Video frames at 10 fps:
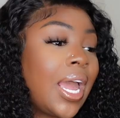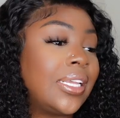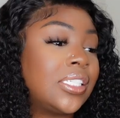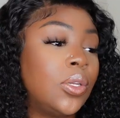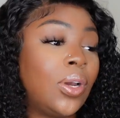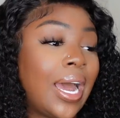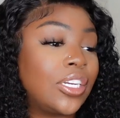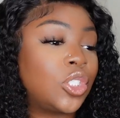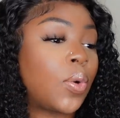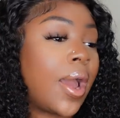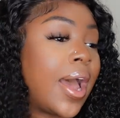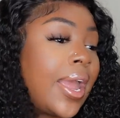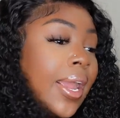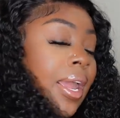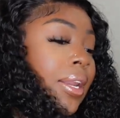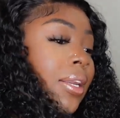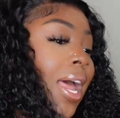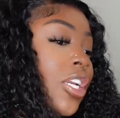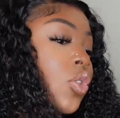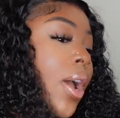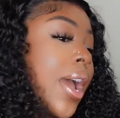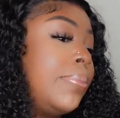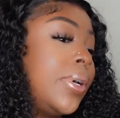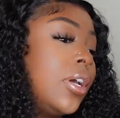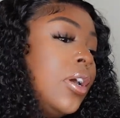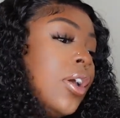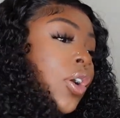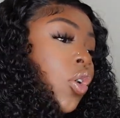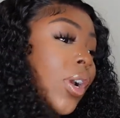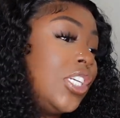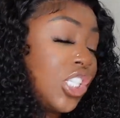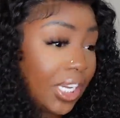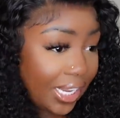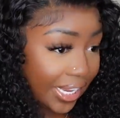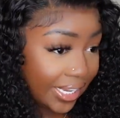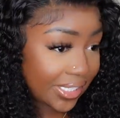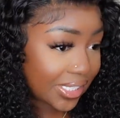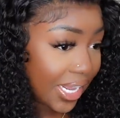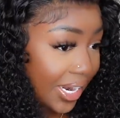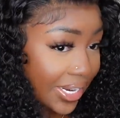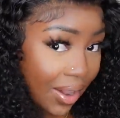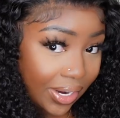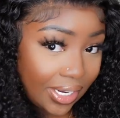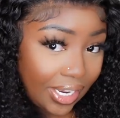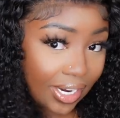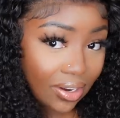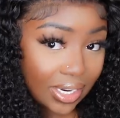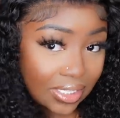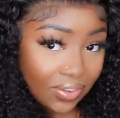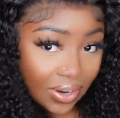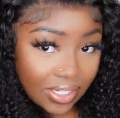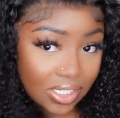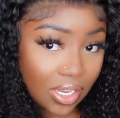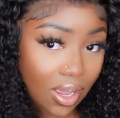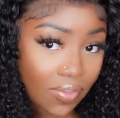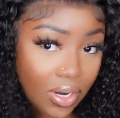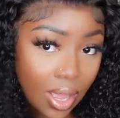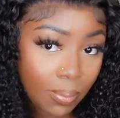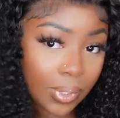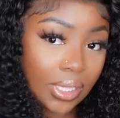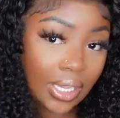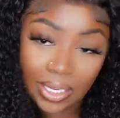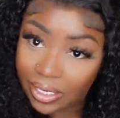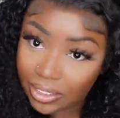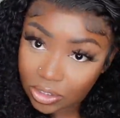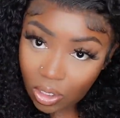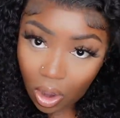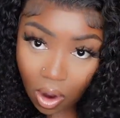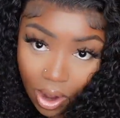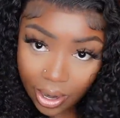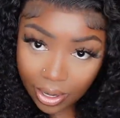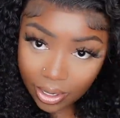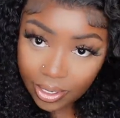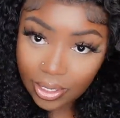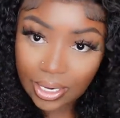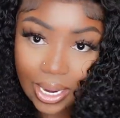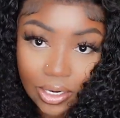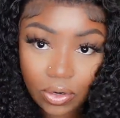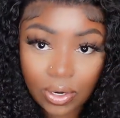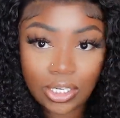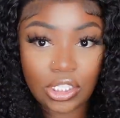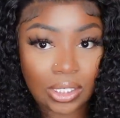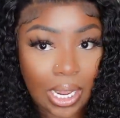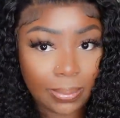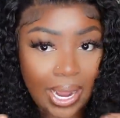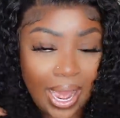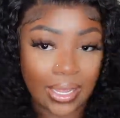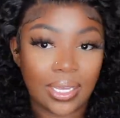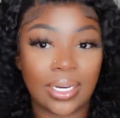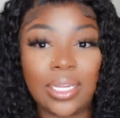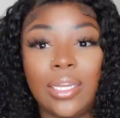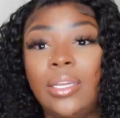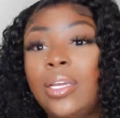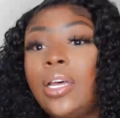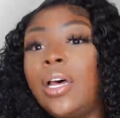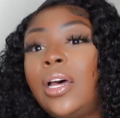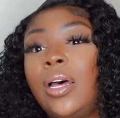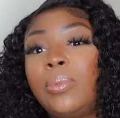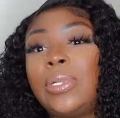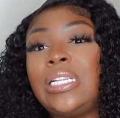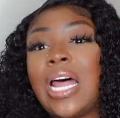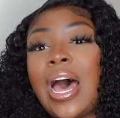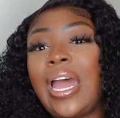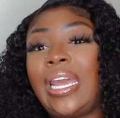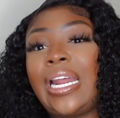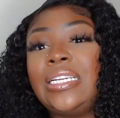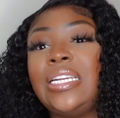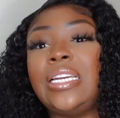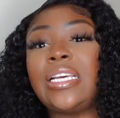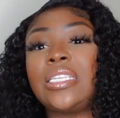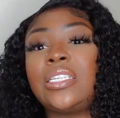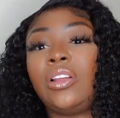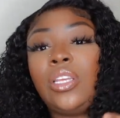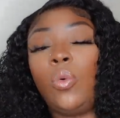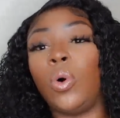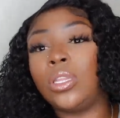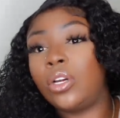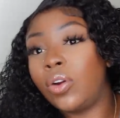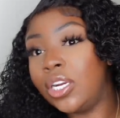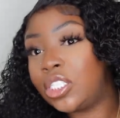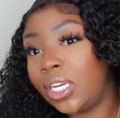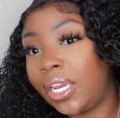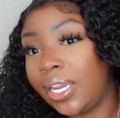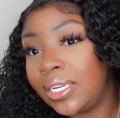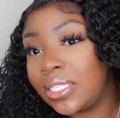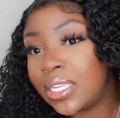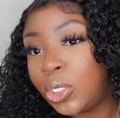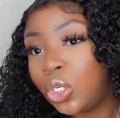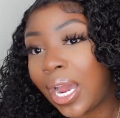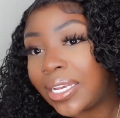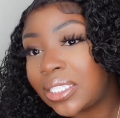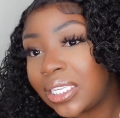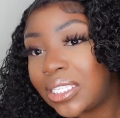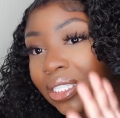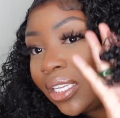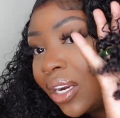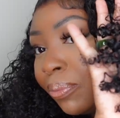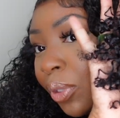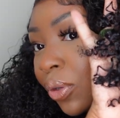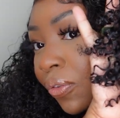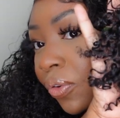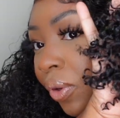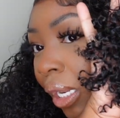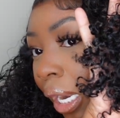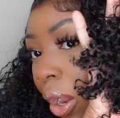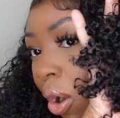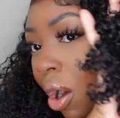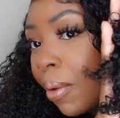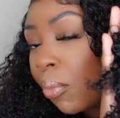I still got dry, not dry, but crunchy ends. Now in here it's very soft, but the ends are kind of crunchy. I'm not gonna um, lie, and I didn't necessarily want the crunchy ends, but you guys can see they're beautiful and they are